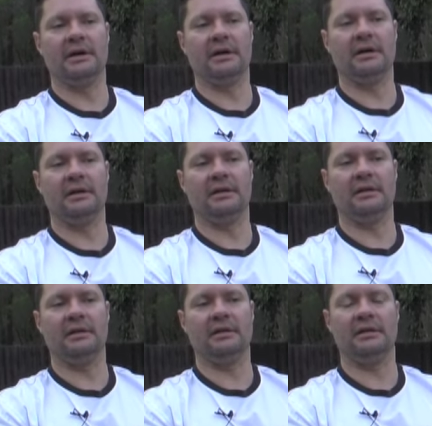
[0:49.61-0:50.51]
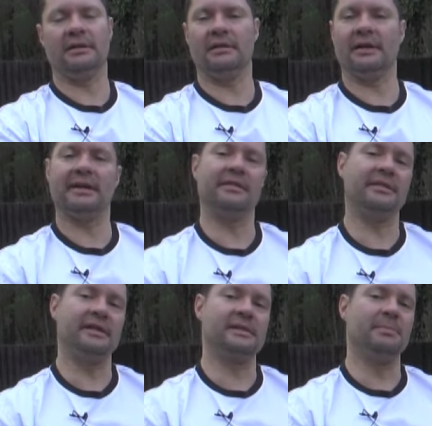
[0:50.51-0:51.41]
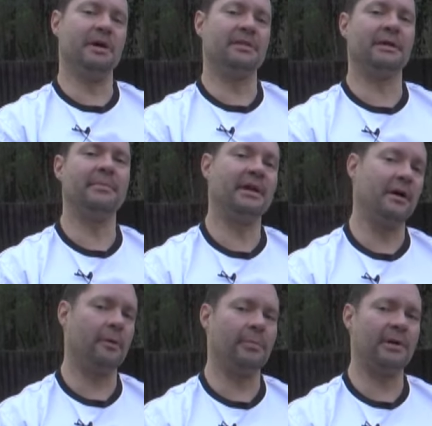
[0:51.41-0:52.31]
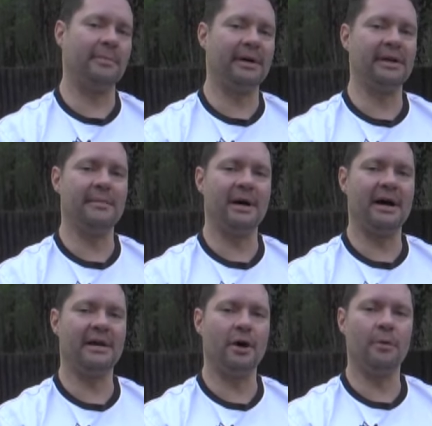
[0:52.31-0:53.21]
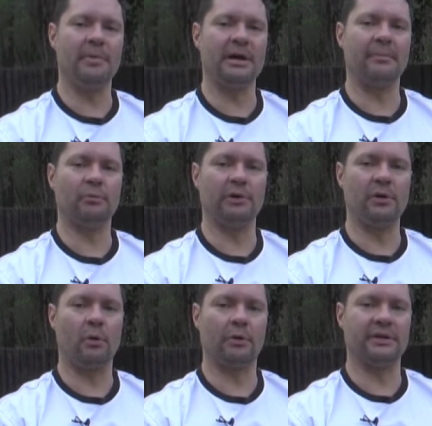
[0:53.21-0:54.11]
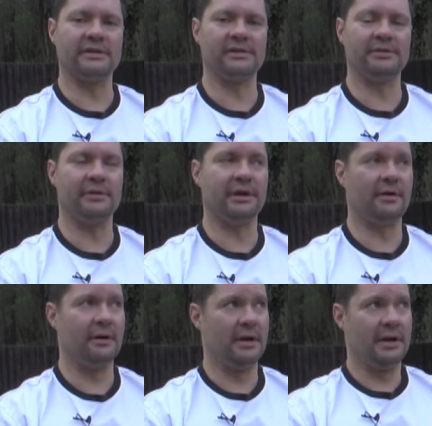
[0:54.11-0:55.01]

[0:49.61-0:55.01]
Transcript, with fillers: Uh, like this month I've been helping a buddy of mine open up a recording studio